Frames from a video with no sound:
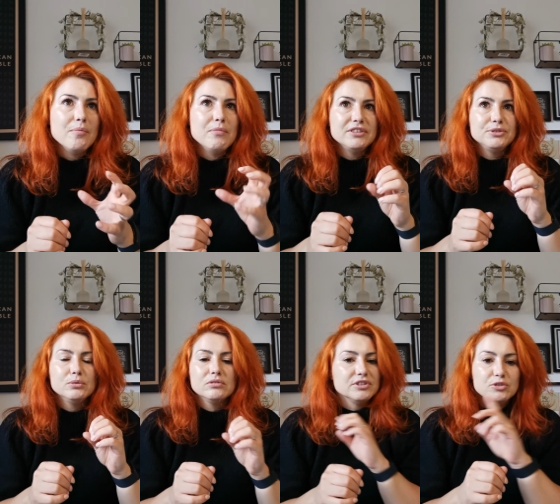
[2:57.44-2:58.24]

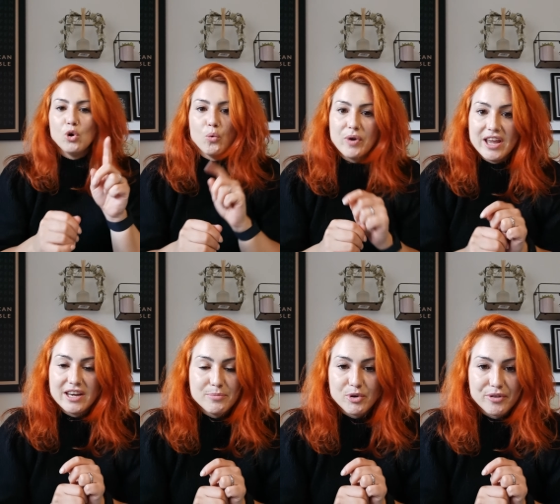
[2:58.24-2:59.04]
muscle does not weigh
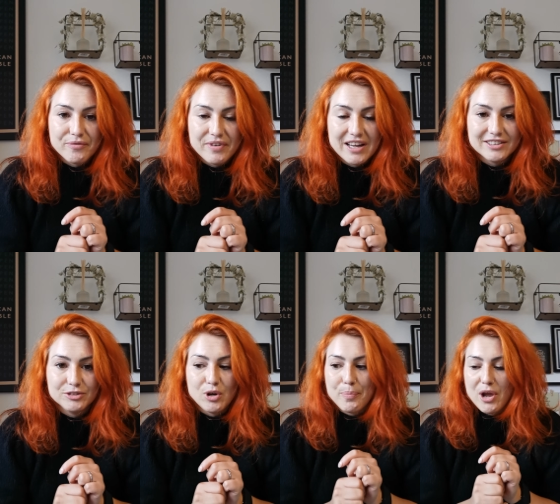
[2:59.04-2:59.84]
any more than
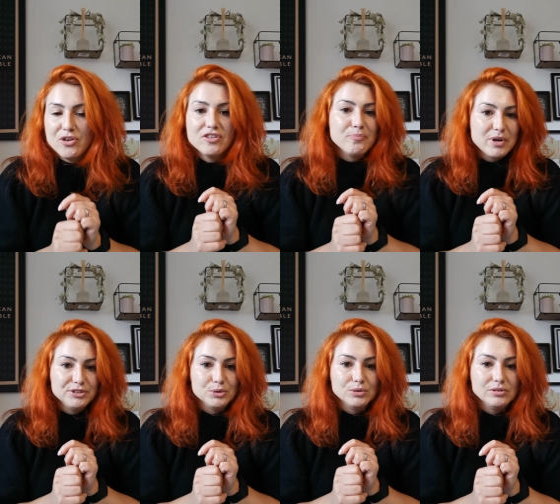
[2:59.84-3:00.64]
fat. So a pound of
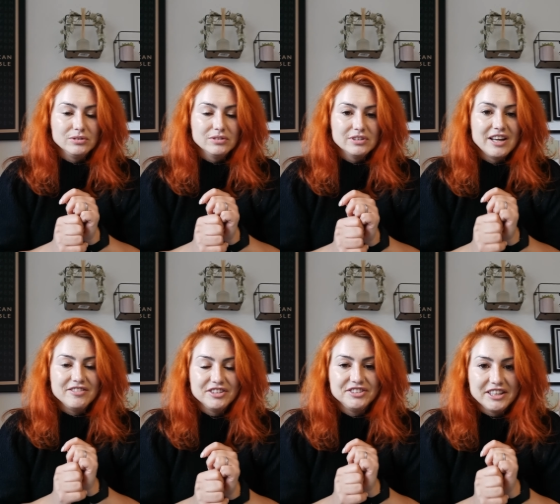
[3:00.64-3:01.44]
muscle is the